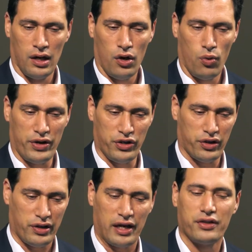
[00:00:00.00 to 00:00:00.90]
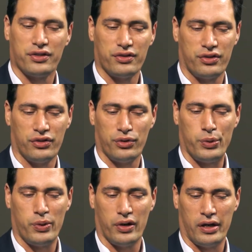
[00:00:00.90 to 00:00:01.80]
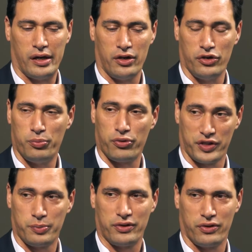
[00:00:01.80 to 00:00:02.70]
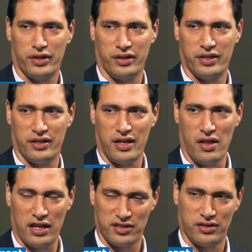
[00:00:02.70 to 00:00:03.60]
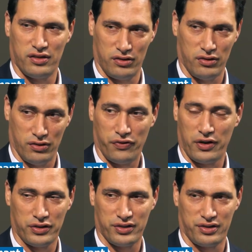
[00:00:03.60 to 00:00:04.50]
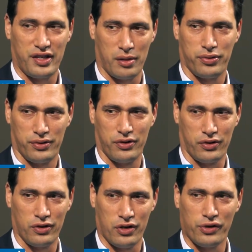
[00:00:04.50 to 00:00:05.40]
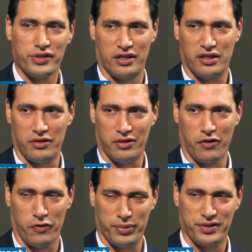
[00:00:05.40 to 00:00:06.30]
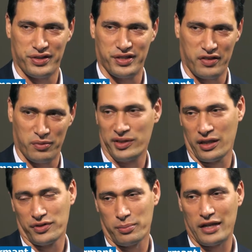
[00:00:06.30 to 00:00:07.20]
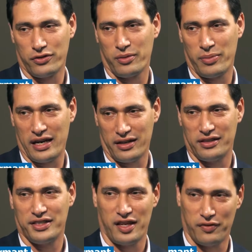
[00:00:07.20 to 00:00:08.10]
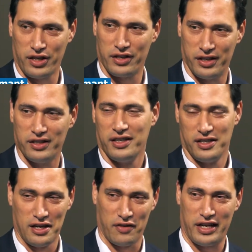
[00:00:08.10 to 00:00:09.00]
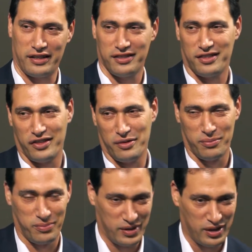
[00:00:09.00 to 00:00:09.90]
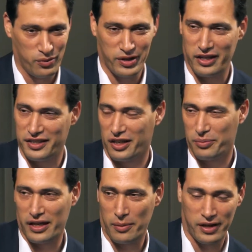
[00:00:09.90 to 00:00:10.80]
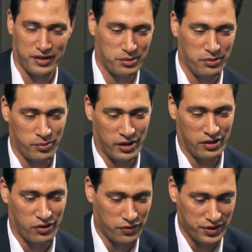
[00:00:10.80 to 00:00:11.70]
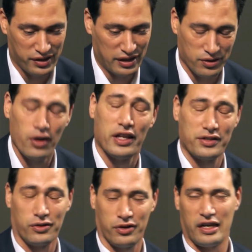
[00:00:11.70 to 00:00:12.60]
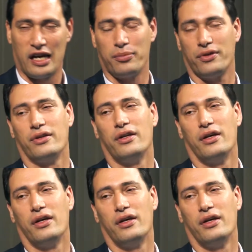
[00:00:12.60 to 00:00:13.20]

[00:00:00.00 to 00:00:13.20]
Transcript: When you connect to a new prospect on LinkedIn, that's the first step, not the last. And often businesses give themselves a pat on the back. They say, I've done it, I've connected to them, he's going to become a customer of mine, and obviously that's not going to happen.